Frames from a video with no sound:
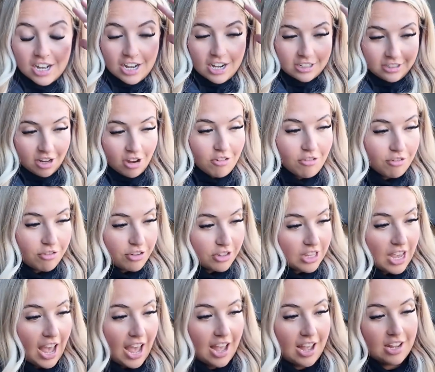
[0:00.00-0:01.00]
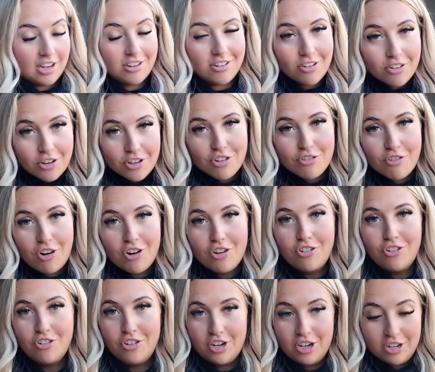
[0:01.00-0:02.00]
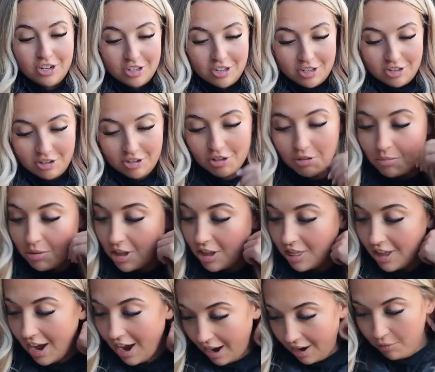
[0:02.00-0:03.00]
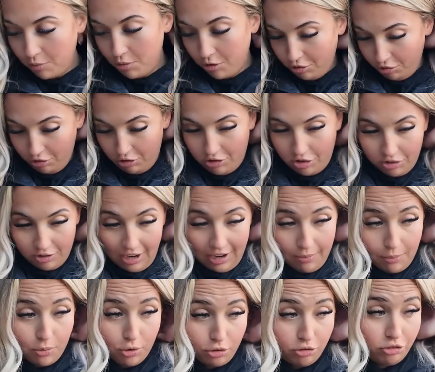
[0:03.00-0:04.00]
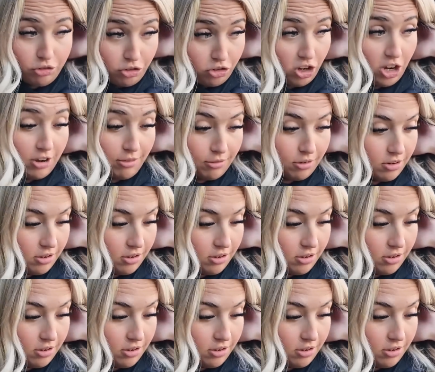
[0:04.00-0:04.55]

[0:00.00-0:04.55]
I don't forget and do it in the wrong order, because it's something that I would do.